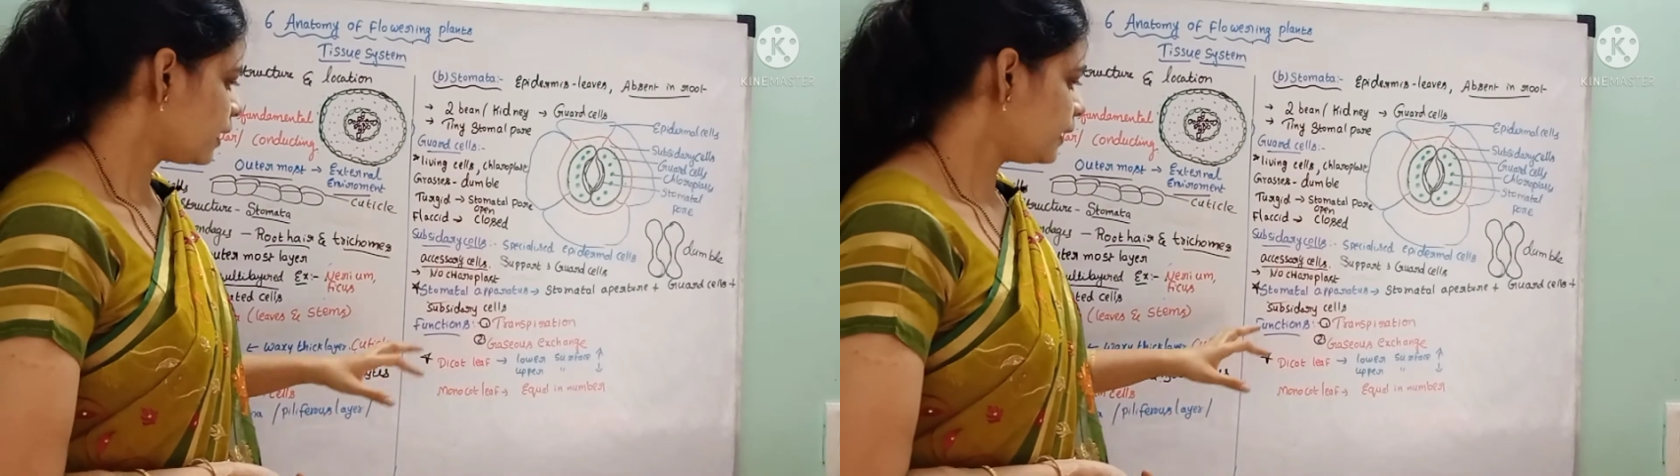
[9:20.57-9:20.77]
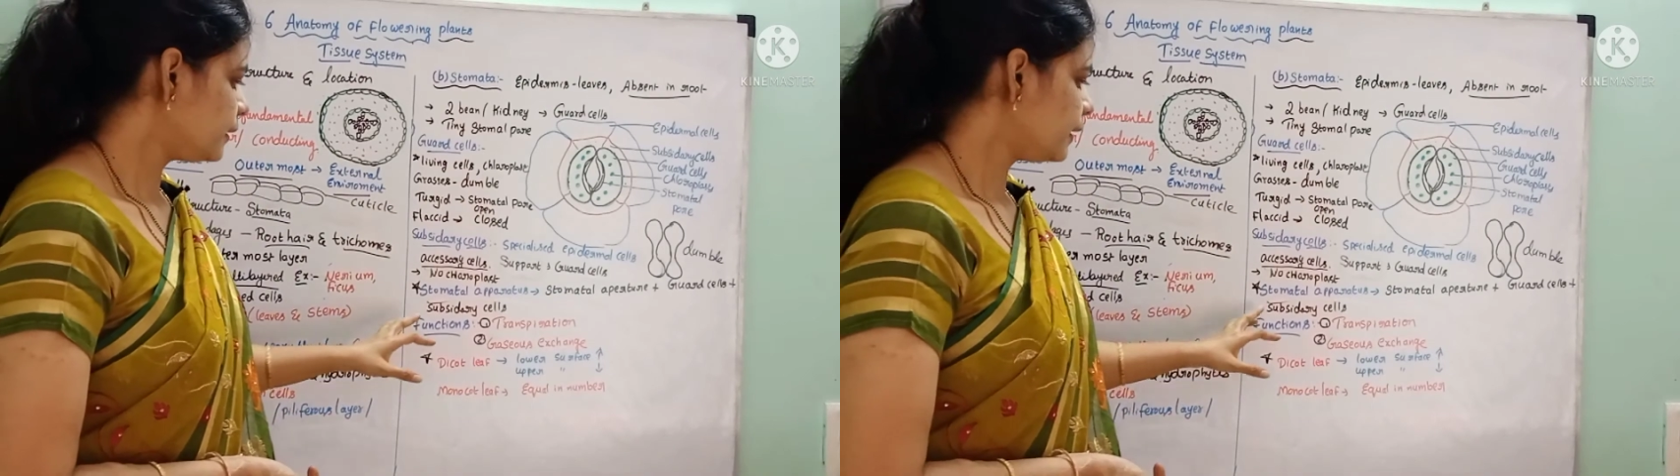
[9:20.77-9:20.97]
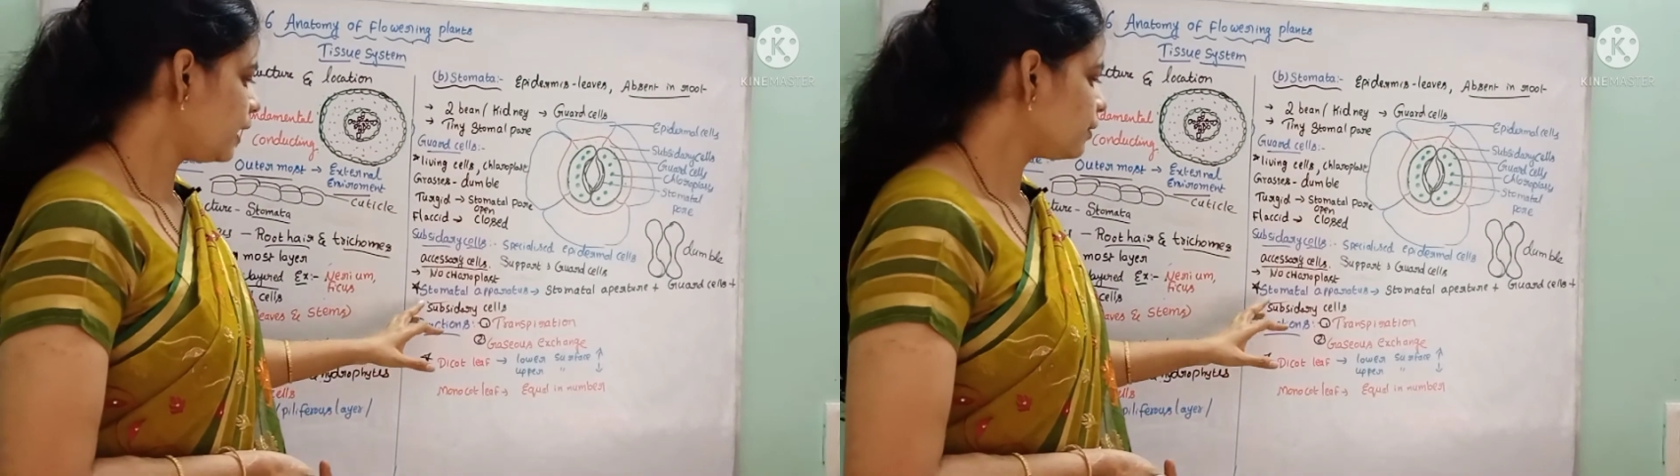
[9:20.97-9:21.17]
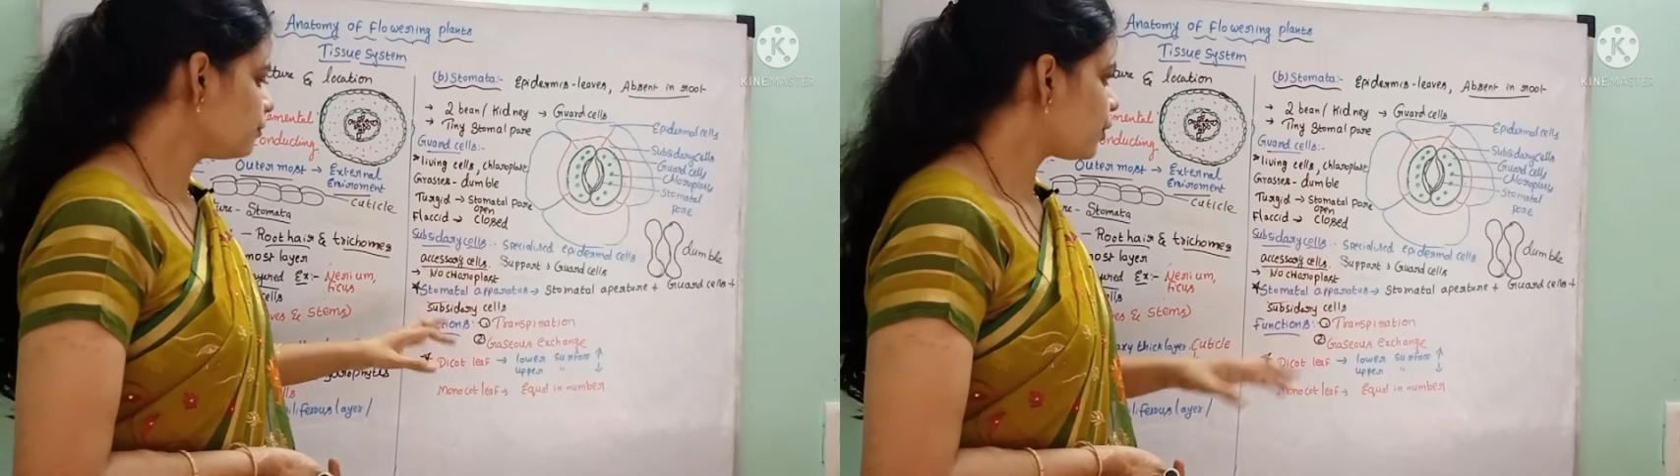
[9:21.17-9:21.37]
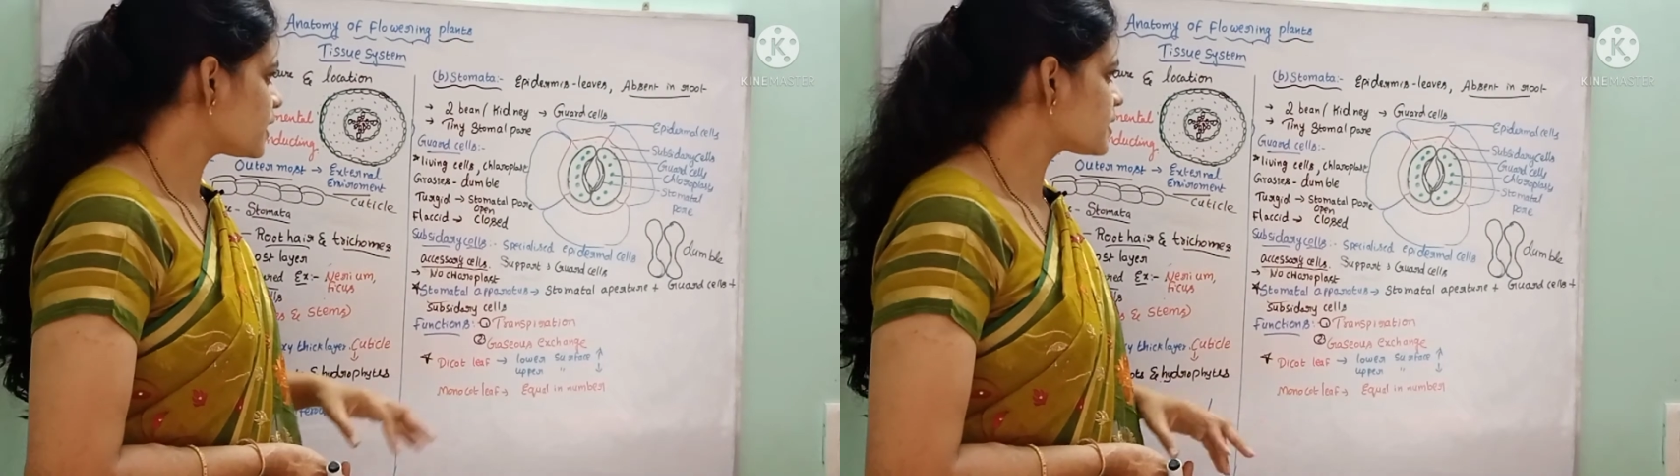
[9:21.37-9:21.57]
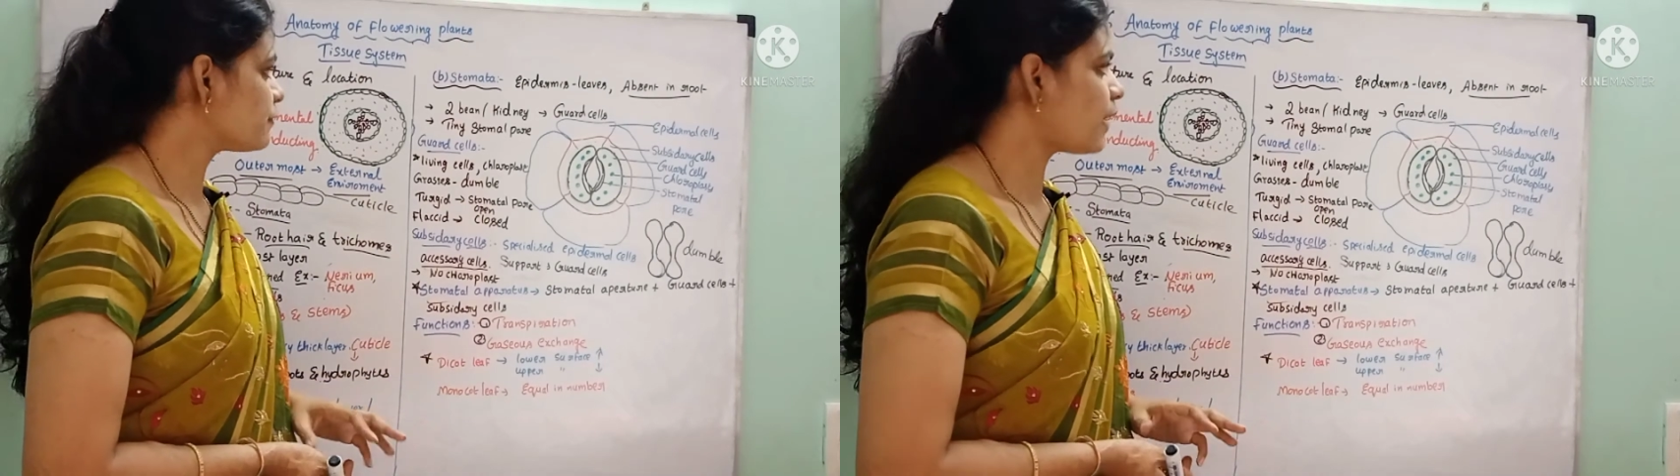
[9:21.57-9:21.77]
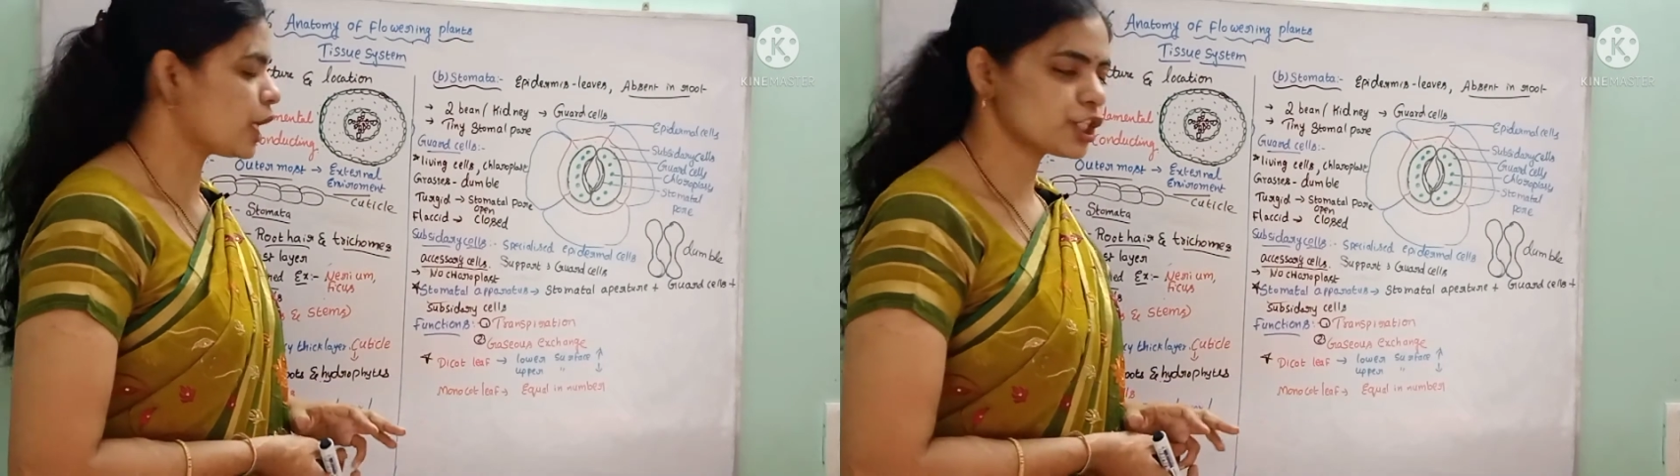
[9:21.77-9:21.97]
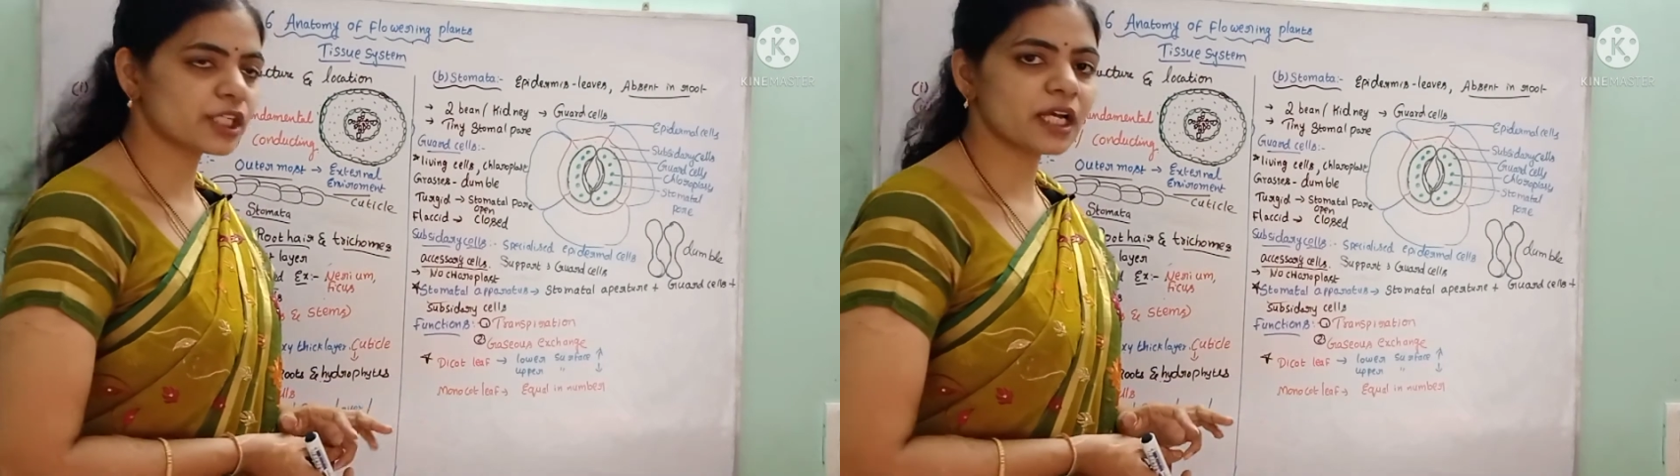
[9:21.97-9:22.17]
And now, what is the
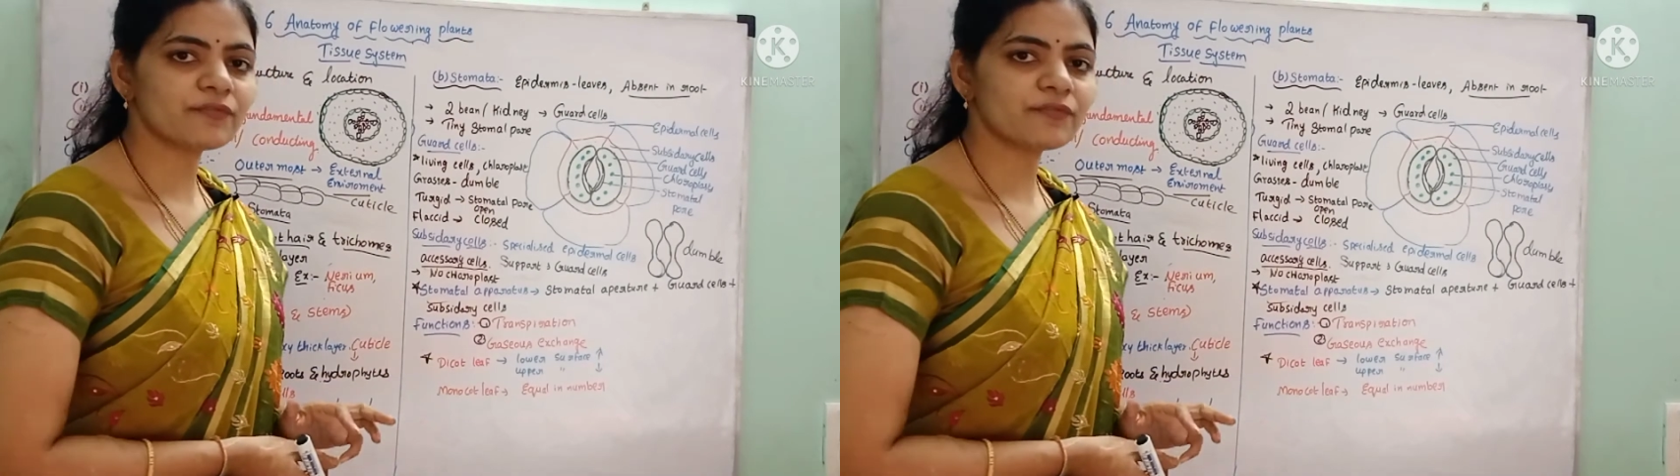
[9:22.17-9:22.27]
function